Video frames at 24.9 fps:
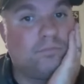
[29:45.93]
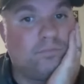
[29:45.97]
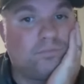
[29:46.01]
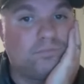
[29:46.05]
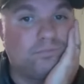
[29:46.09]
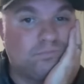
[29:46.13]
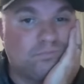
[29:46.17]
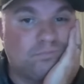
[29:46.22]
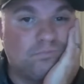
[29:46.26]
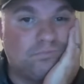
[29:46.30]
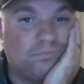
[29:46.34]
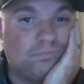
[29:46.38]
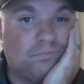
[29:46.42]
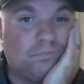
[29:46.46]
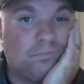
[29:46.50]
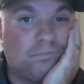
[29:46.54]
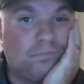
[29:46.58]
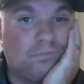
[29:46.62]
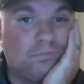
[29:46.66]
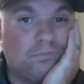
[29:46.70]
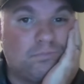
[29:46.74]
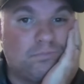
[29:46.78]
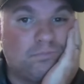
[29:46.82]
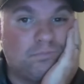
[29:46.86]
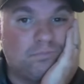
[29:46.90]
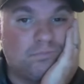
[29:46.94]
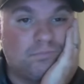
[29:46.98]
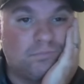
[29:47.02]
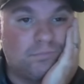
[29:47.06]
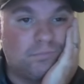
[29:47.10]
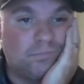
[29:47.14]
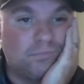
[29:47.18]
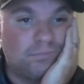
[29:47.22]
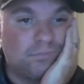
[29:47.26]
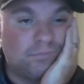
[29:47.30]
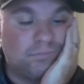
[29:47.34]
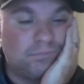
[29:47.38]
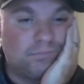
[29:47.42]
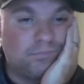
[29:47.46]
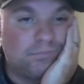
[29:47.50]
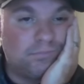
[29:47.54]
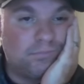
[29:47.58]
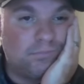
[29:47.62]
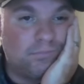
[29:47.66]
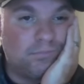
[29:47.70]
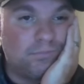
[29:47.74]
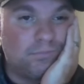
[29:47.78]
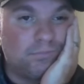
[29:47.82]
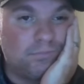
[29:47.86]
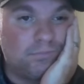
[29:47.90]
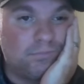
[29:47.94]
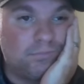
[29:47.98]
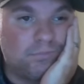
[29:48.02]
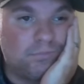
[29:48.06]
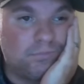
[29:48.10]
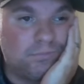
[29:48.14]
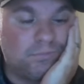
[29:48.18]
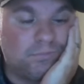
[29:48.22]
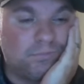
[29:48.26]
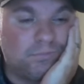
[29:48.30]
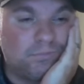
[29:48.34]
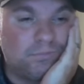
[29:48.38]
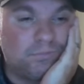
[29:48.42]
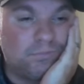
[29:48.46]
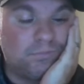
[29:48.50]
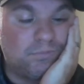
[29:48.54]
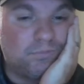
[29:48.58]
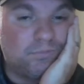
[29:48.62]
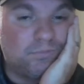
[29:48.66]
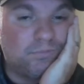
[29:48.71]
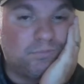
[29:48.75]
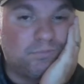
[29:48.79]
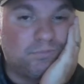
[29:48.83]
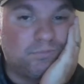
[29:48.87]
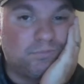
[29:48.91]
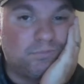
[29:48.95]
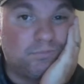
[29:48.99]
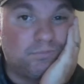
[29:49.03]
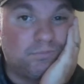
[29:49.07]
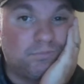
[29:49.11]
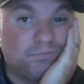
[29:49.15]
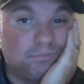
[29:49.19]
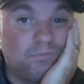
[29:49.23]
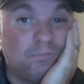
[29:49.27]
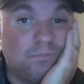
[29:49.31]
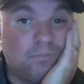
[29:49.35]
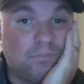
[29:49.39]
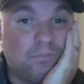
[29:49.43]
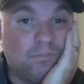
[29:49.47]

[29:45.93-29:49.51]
(silent)